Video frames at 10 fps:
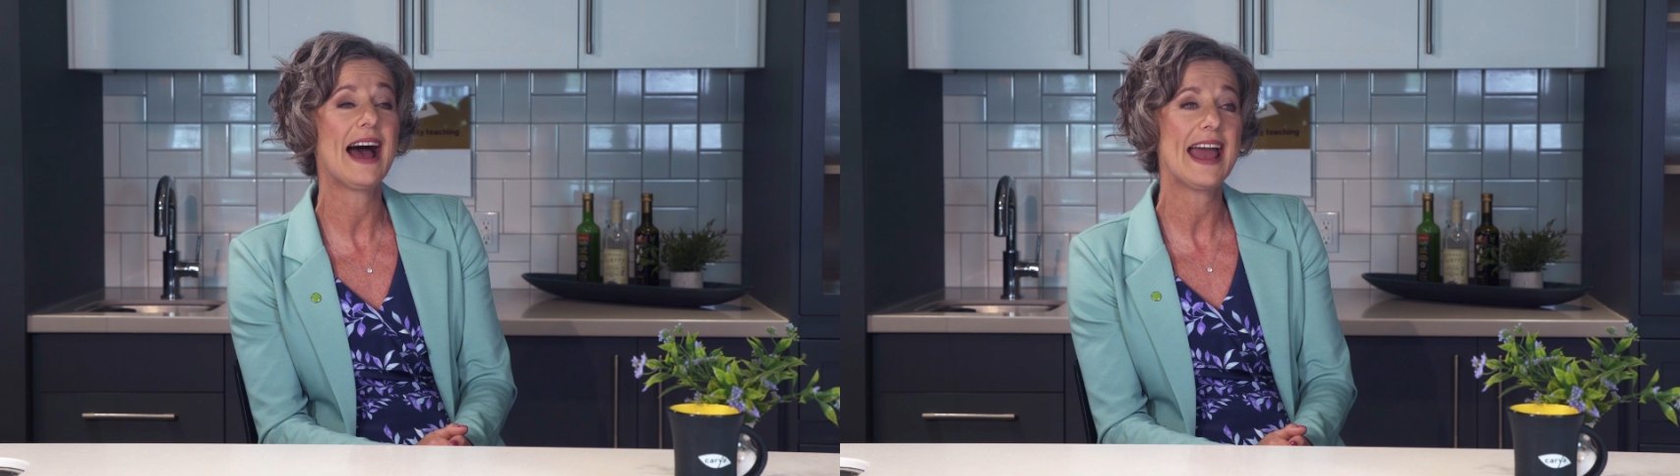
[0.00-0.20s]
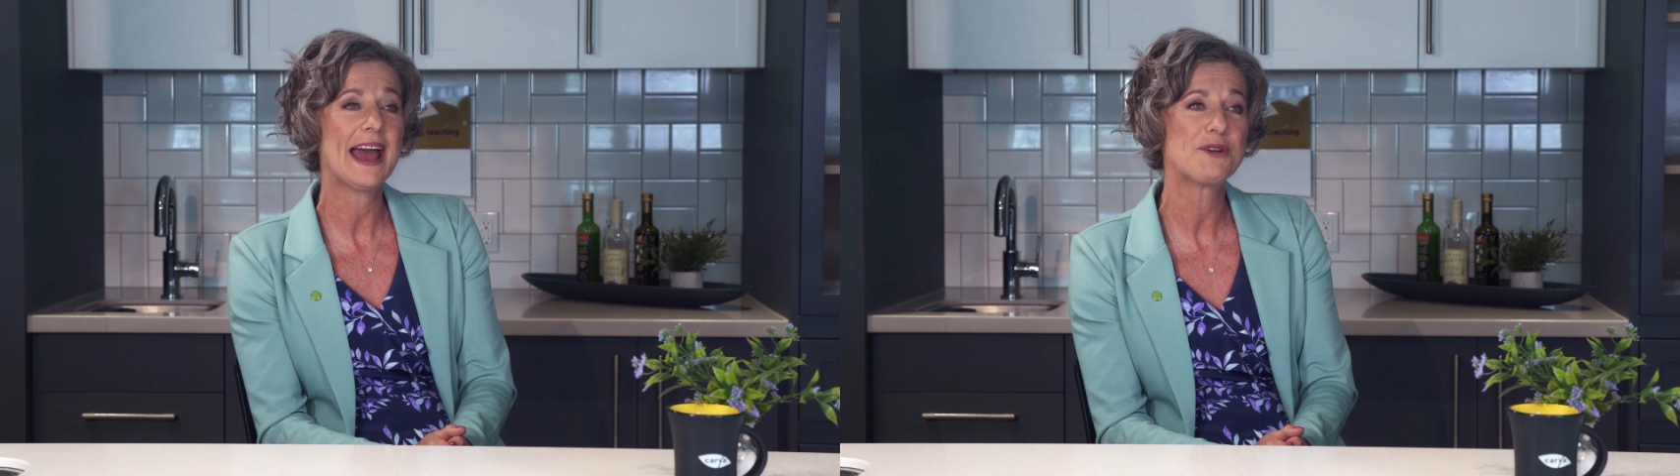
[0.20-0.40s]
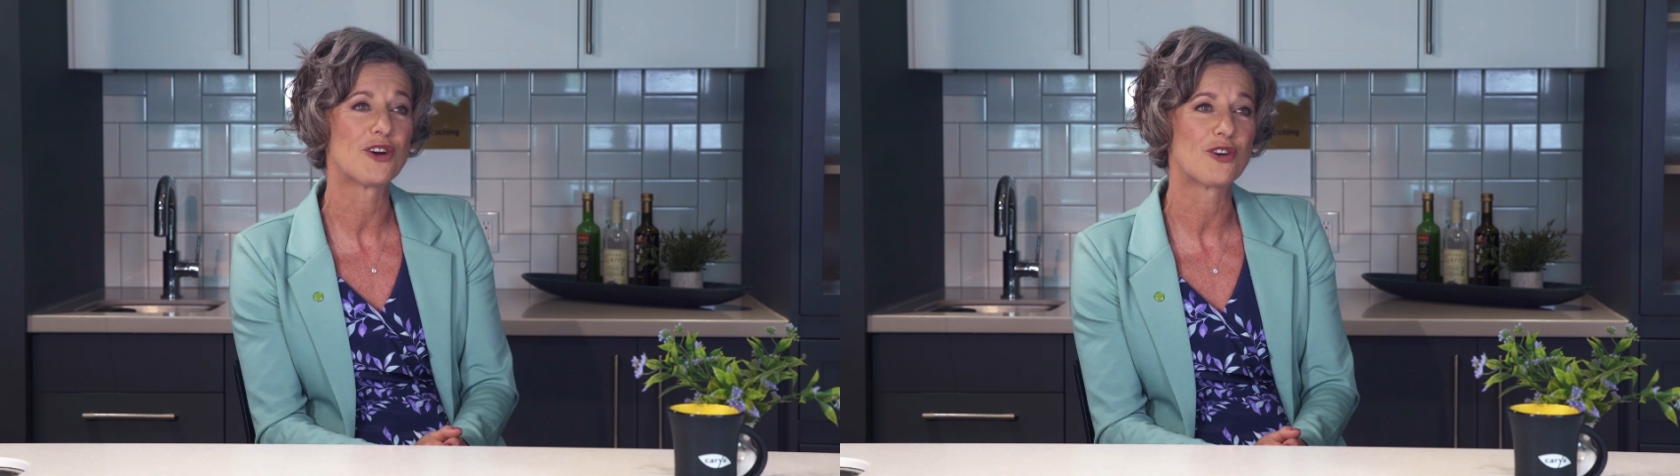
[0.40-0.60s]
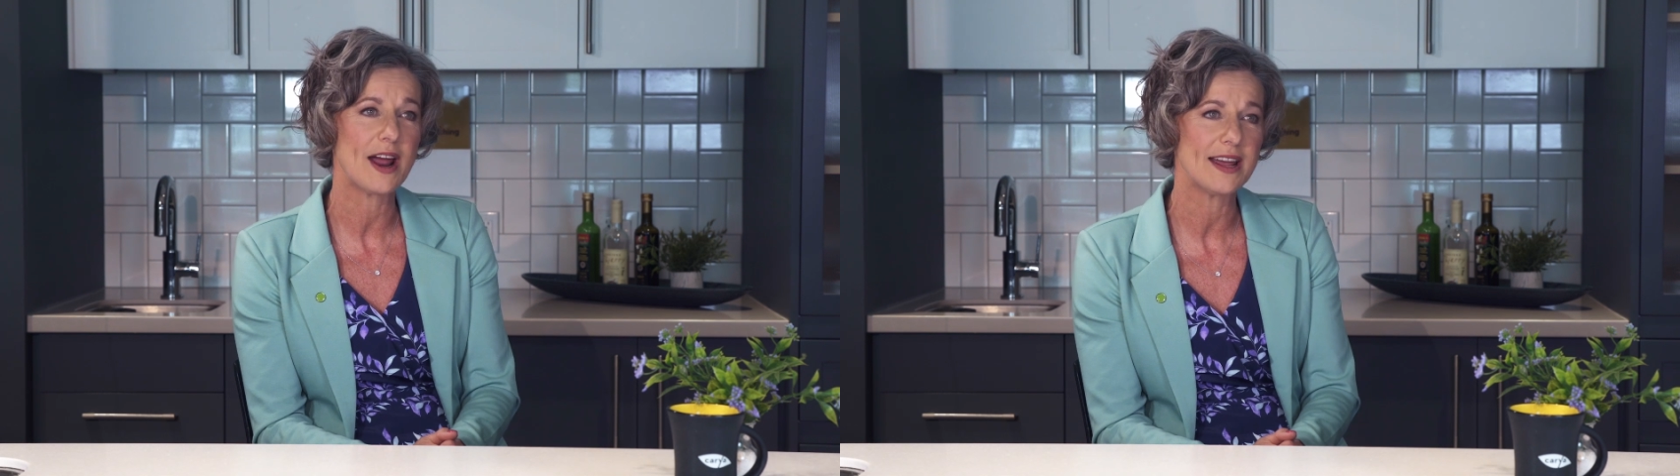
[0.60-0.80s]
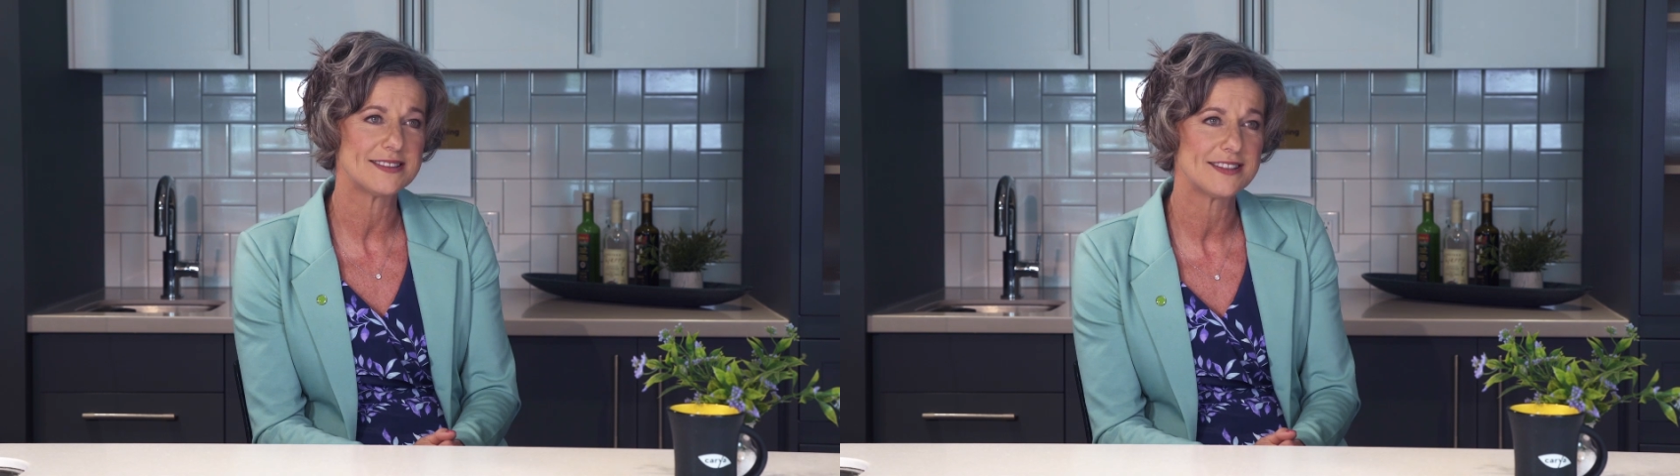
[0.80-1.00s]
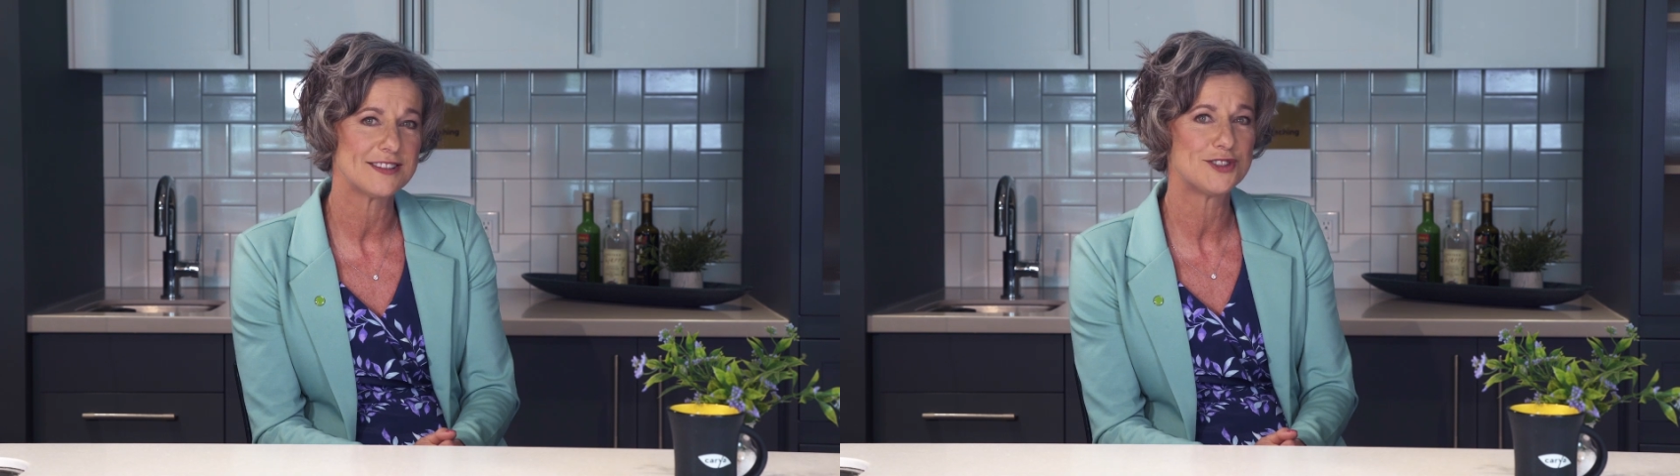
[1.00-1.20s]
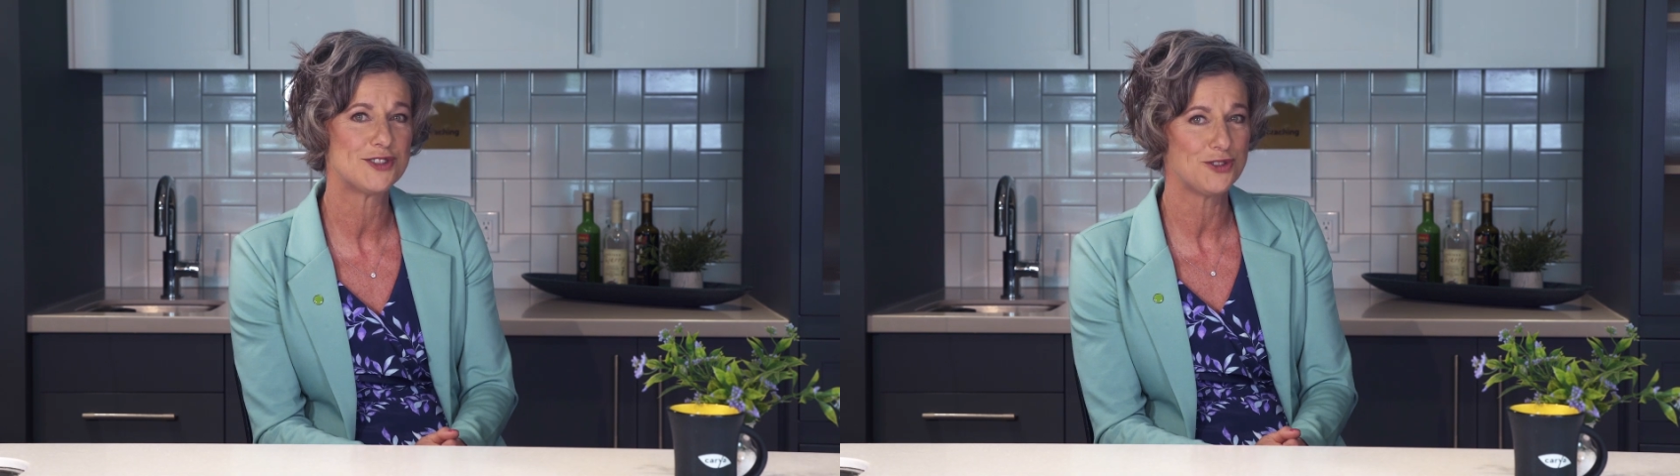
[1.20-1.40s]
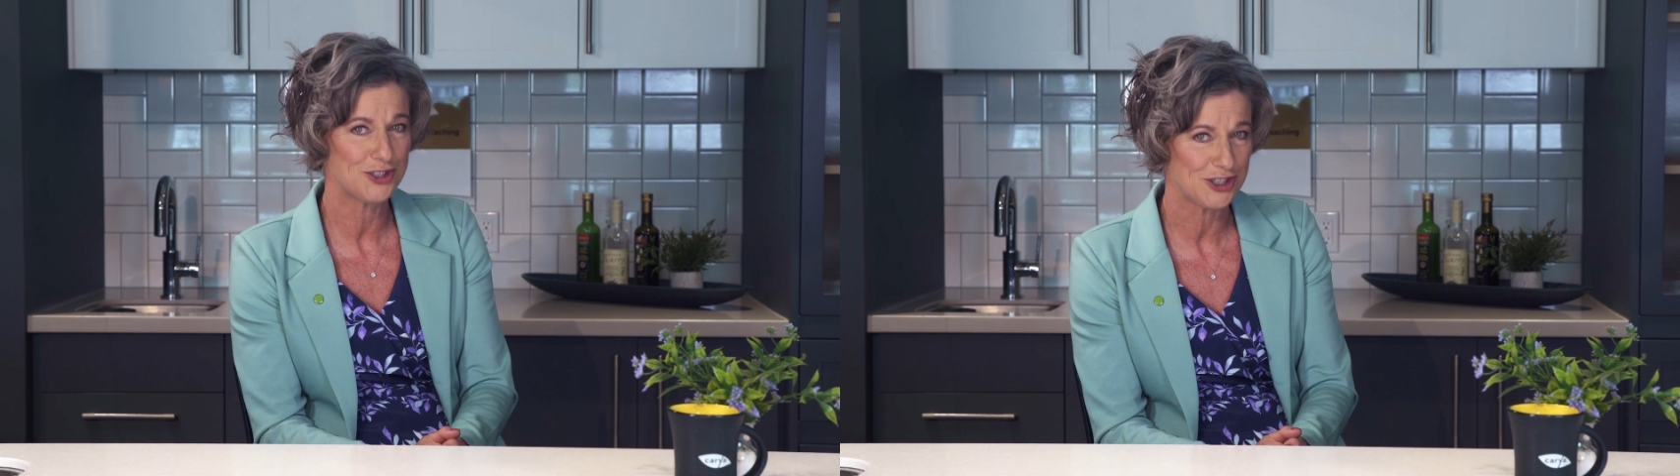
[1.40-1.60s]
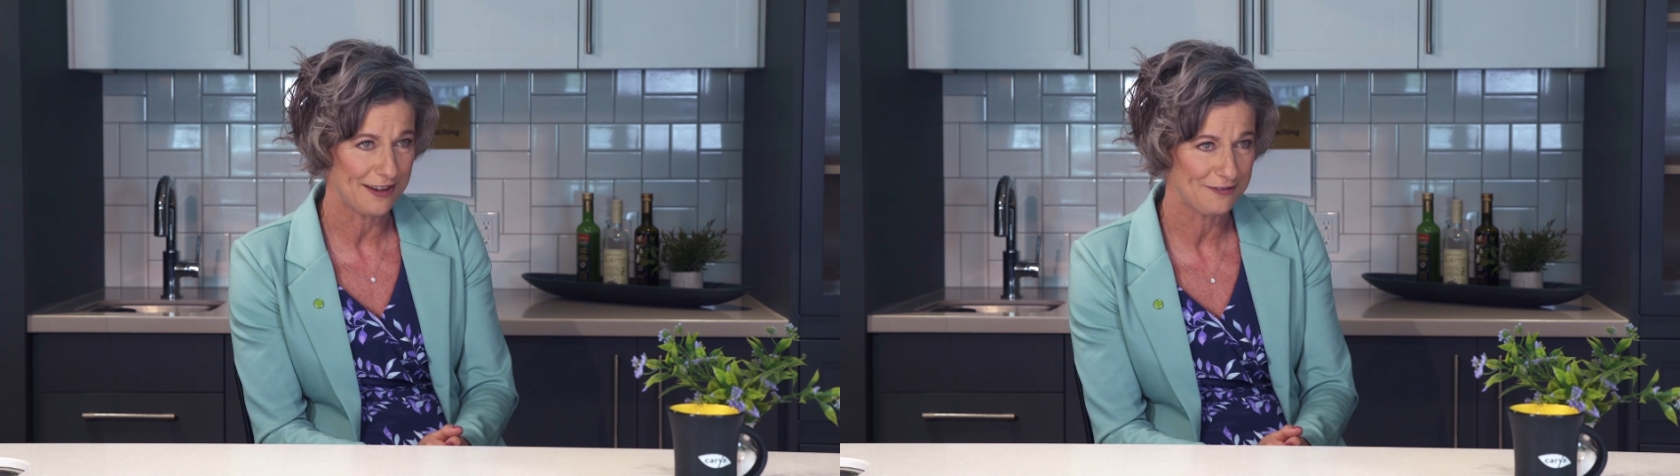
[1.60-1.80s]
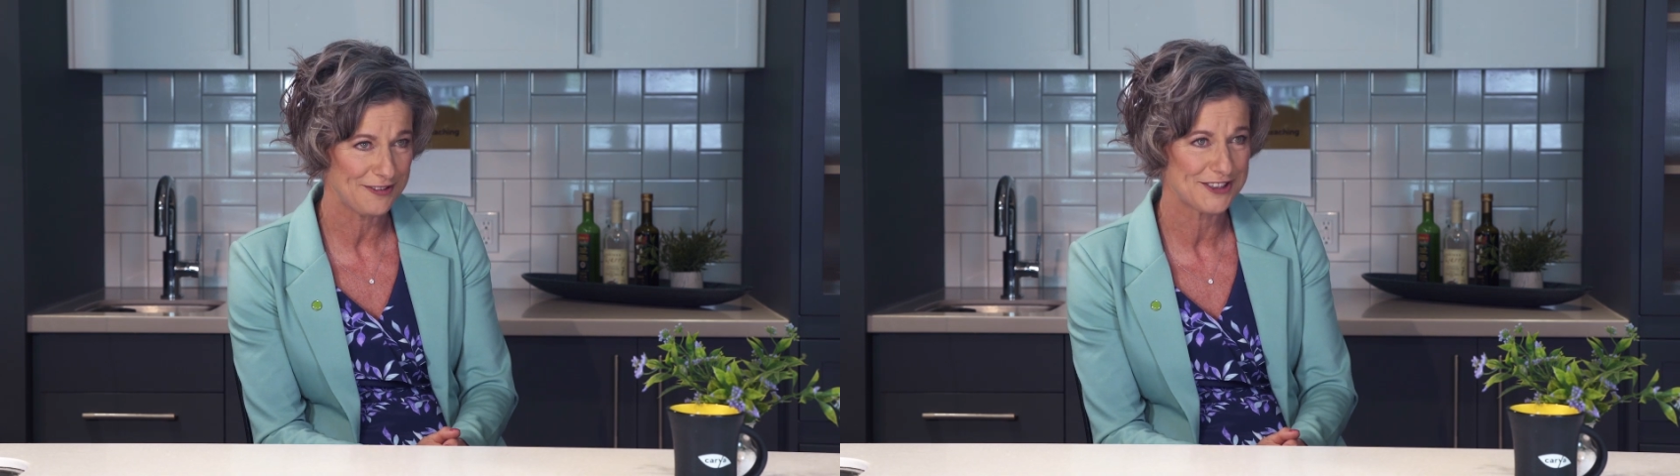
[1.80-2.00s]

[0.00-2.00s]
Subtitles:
I am a great sous chef,